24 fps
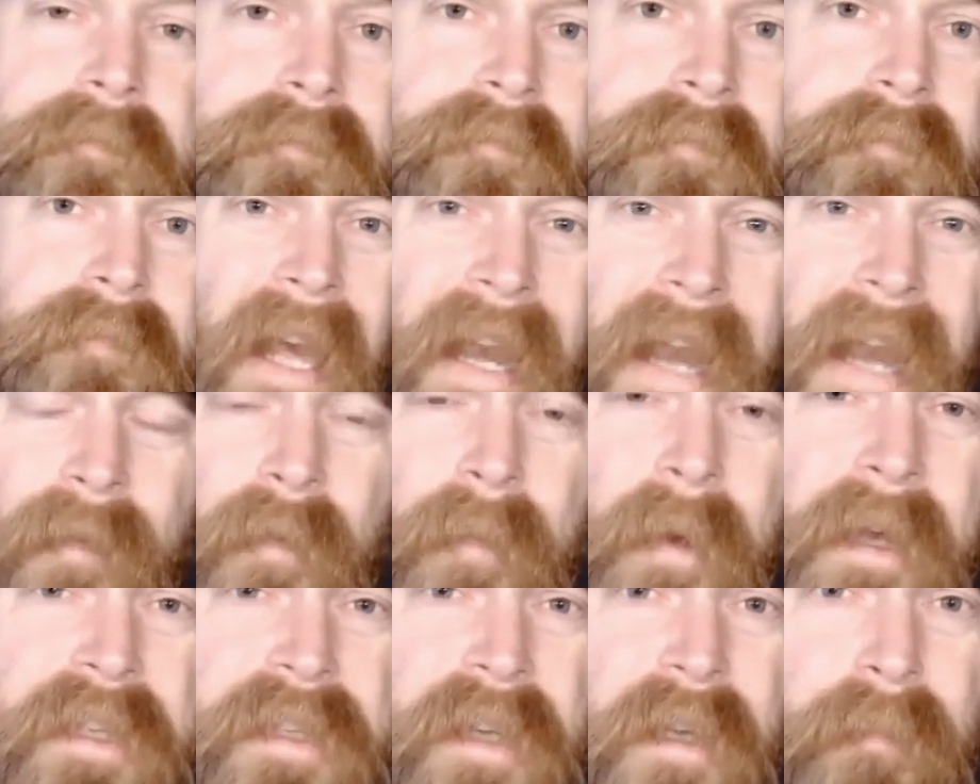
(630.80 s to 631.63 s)
And
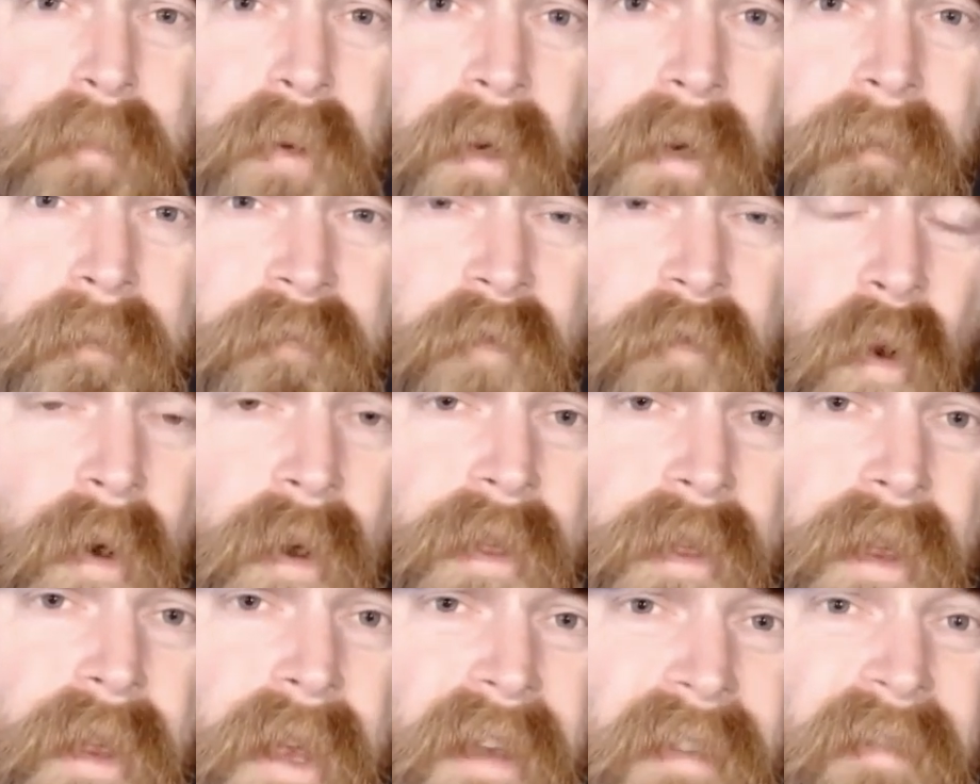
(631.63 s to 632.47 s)
everybody's going to put
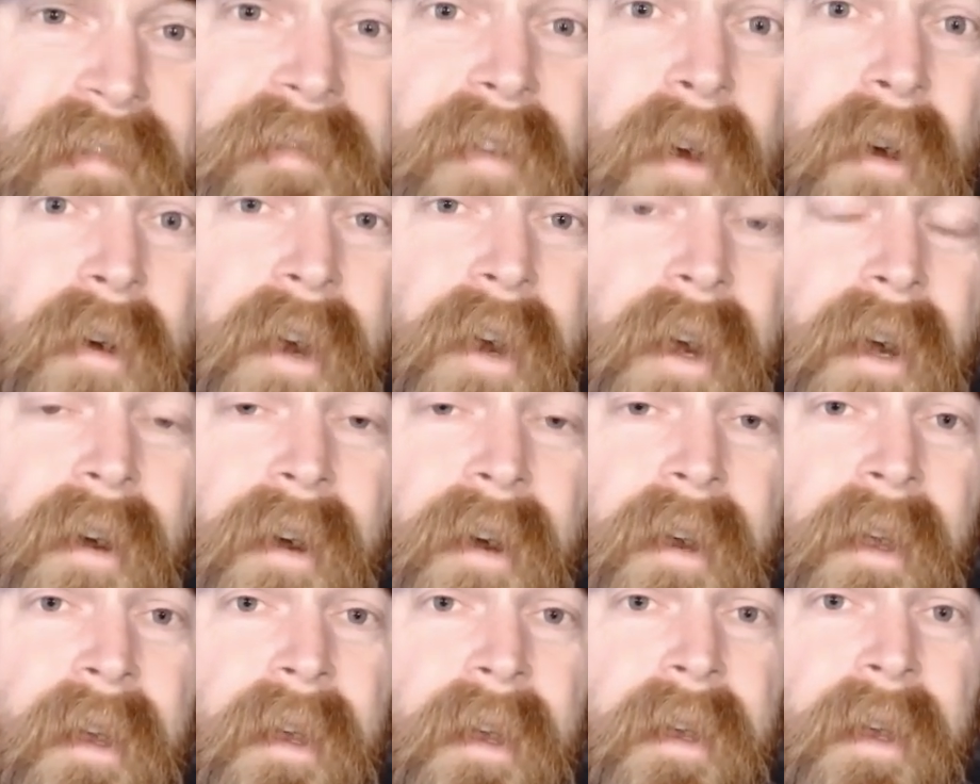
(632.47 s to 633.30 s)
forth
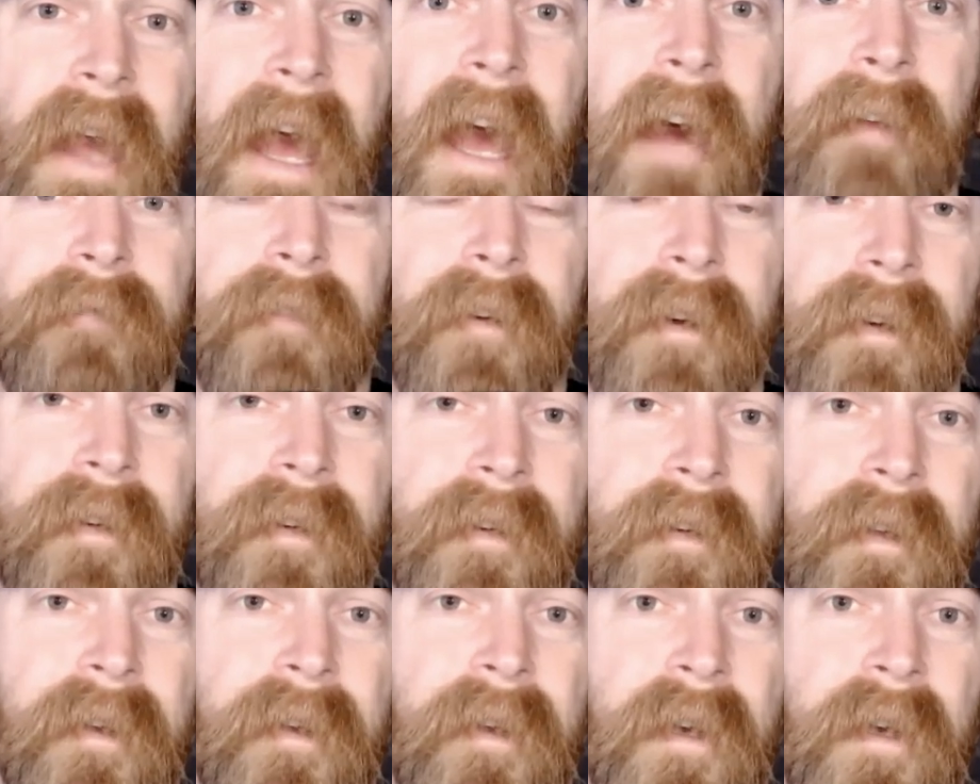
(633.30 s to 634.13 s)
inferior effort.
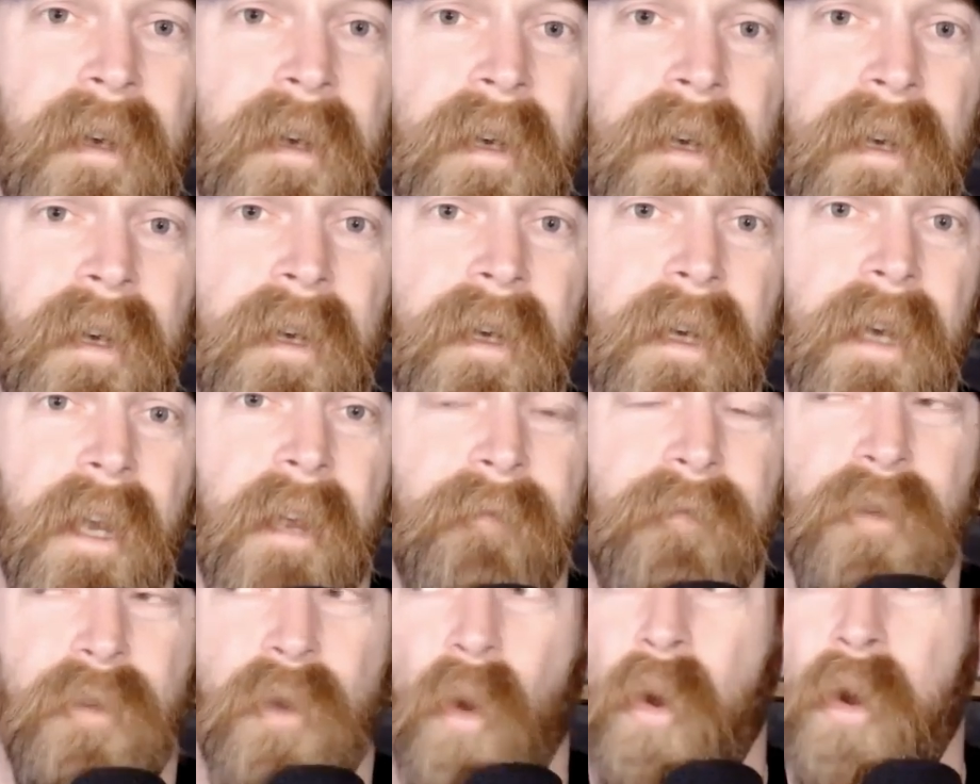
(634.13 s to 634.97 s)

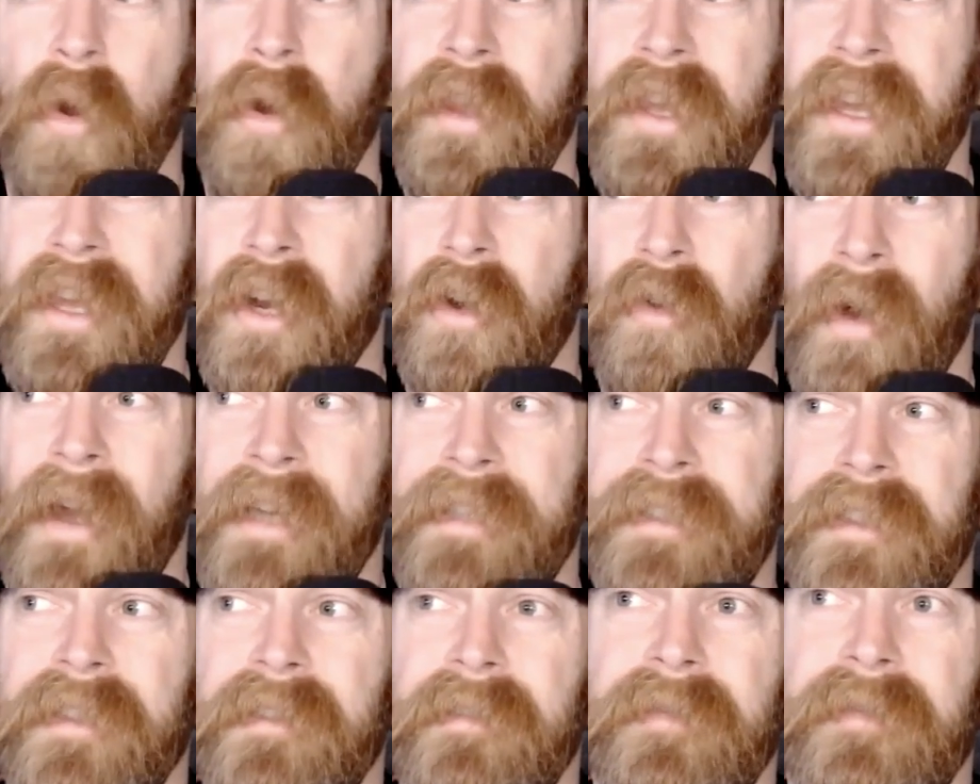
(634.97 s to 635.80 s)
If you're the
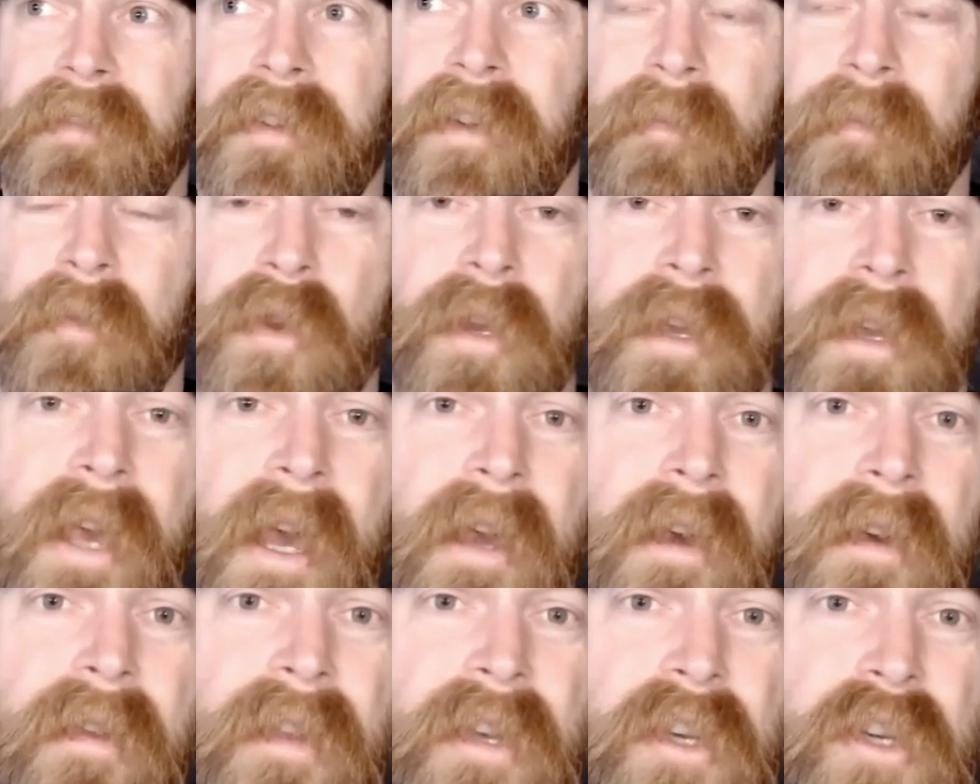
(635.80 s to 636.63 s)
aggressive
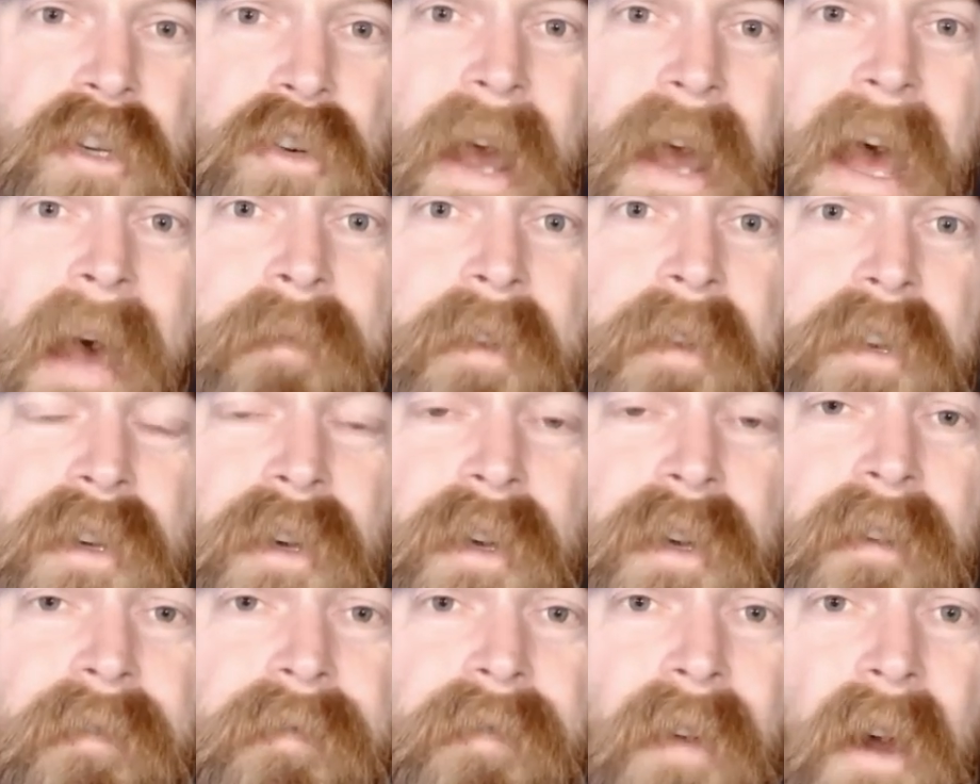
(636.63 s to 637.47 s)
communicator, the trap that
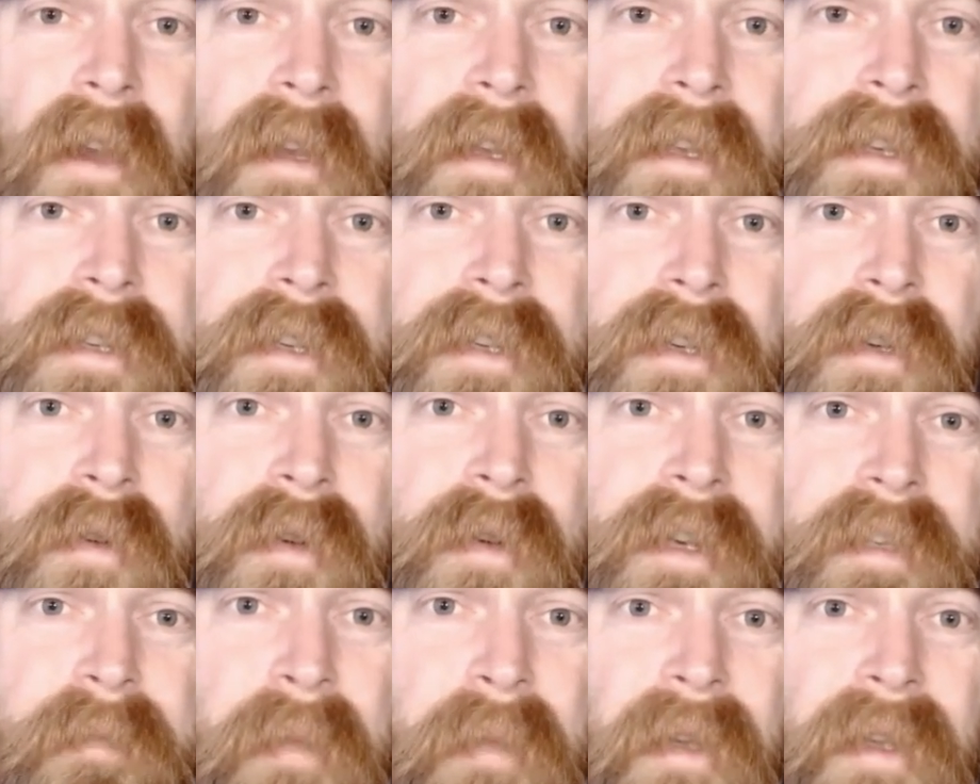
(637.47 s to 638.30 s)
you're going to fall into
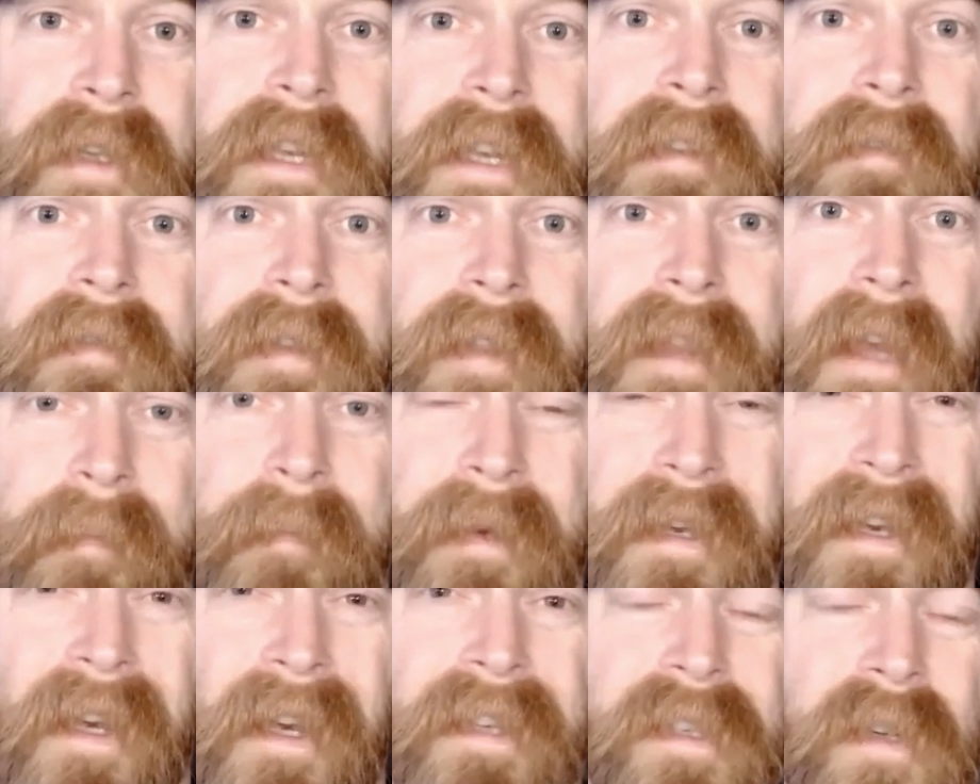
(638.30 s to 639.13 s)
is believing that
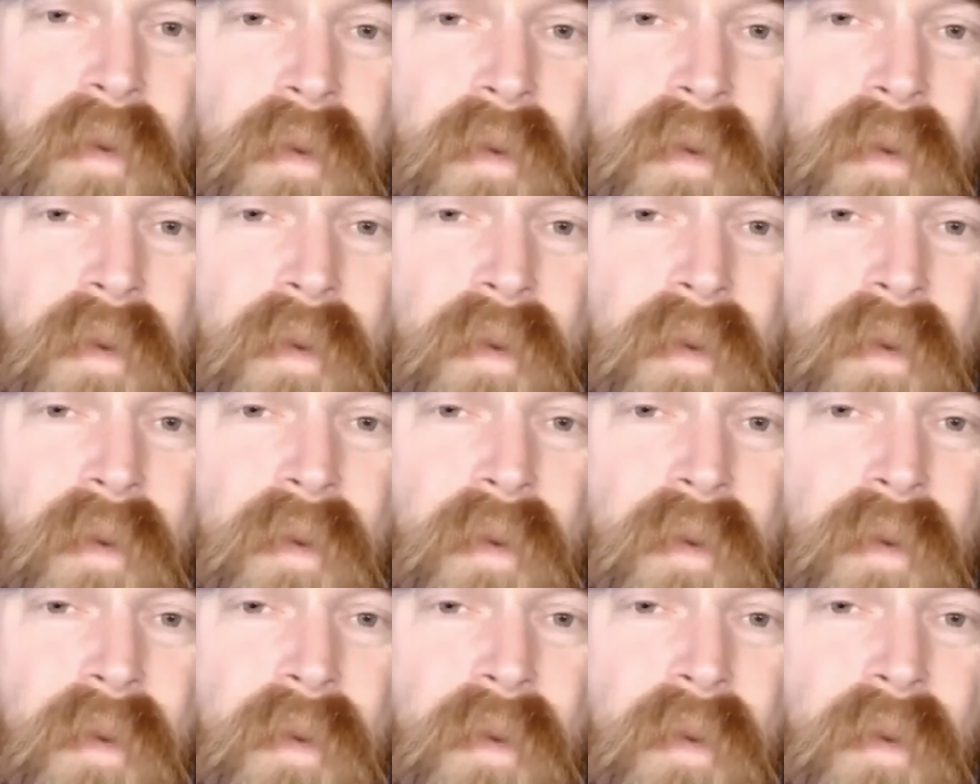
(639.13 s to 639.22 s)
because it